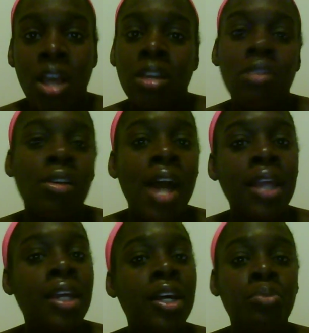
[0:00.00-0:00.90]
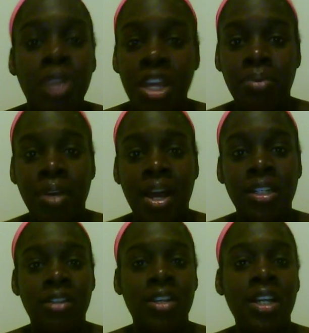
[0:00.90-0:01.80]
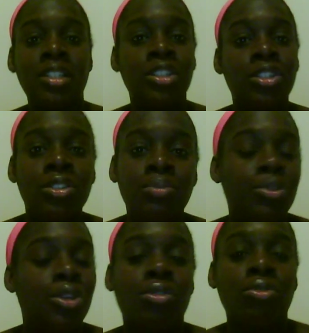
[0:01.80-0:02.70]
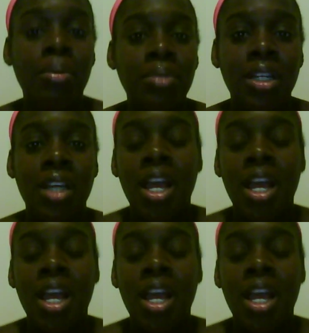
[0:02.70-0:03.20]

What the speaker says: There are a lot of good people out there. They just corrupted